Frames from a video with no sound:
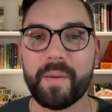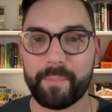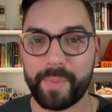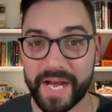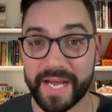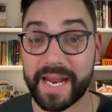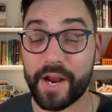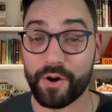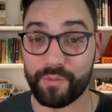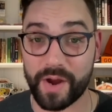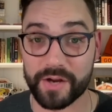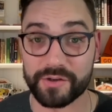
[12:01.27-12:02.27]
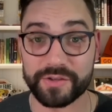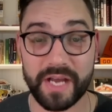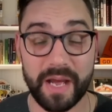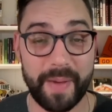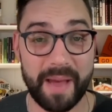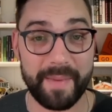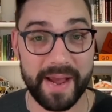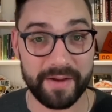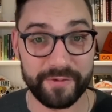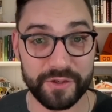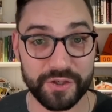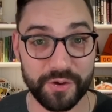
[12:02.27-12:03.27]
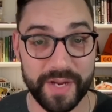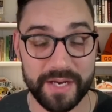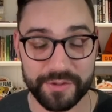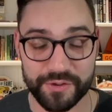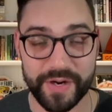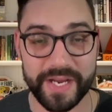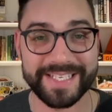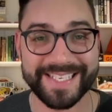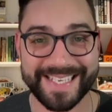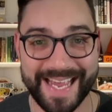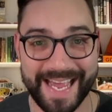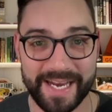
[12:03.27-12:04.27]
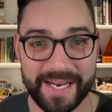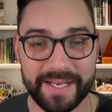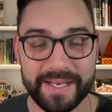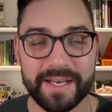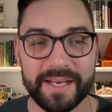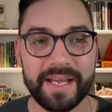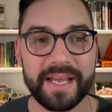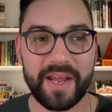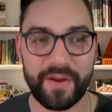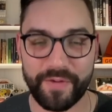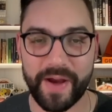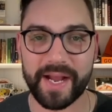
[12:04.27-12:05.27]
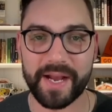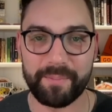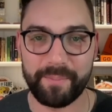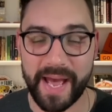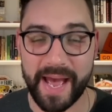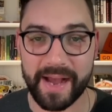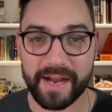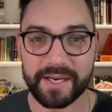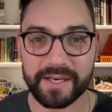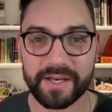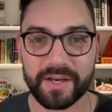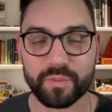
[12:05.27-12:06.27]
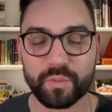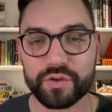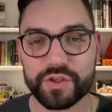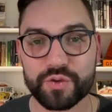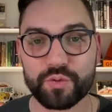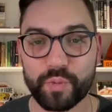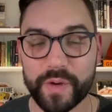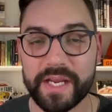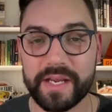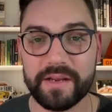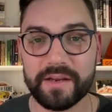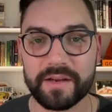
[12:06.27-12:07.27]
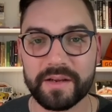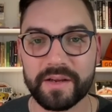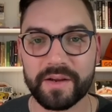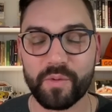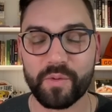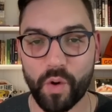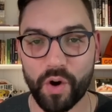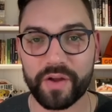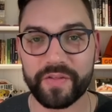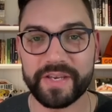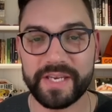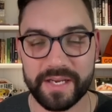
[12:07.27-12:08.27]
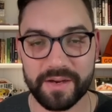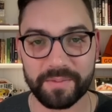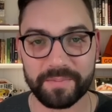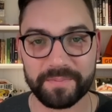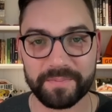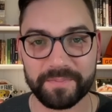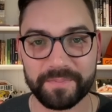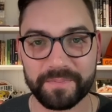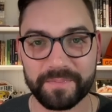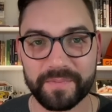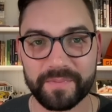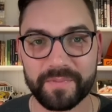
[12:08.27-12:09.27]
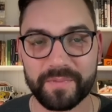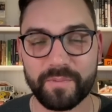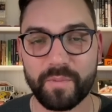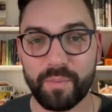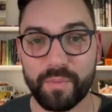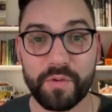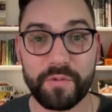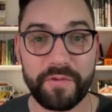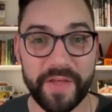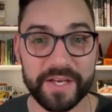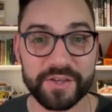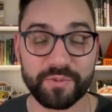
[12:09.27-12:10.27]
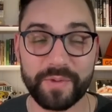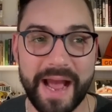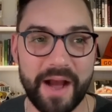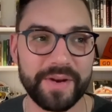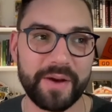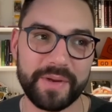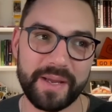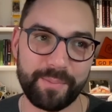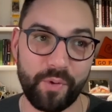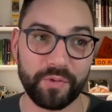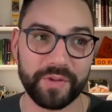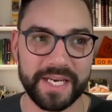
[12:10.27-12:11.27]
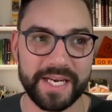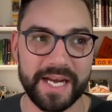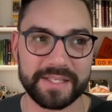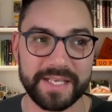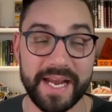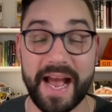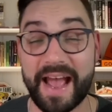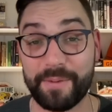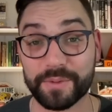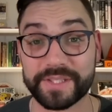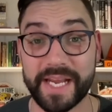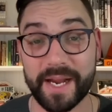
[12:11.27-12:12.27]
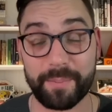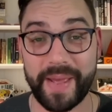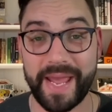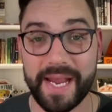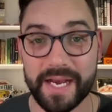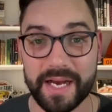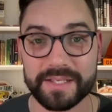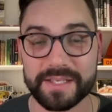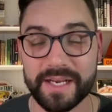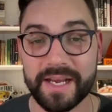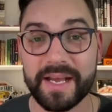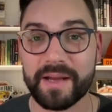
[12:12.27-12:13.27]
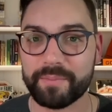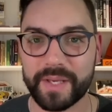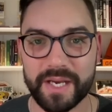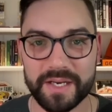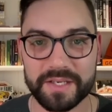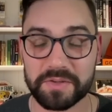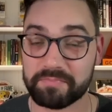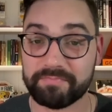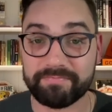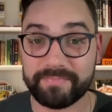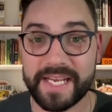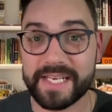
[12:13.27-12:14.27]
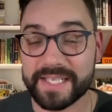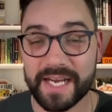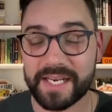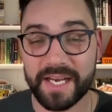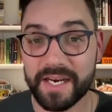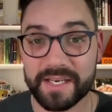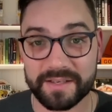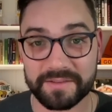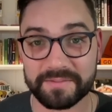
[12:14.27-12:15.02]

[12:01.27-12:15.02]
But Aaron Rodgers on Pat McAfee's show yesterday said, if I come back, we'll just rework the deal. We'll move things around. Now, he importantly did not say, I will take a pay cut because he's not gonna.